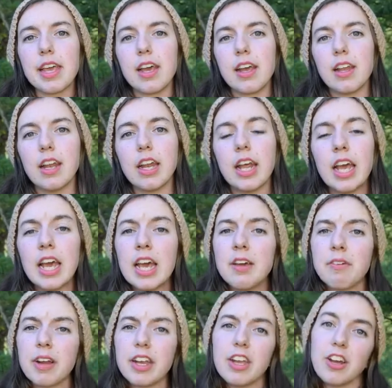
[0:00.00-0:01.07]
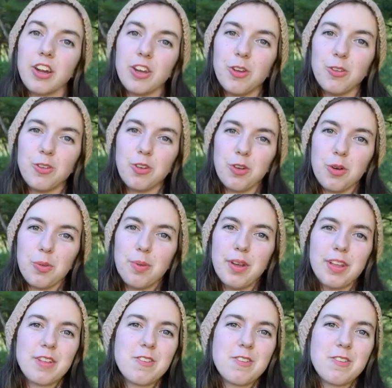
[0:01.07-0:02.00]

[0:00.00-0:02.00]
and right here on YouTube.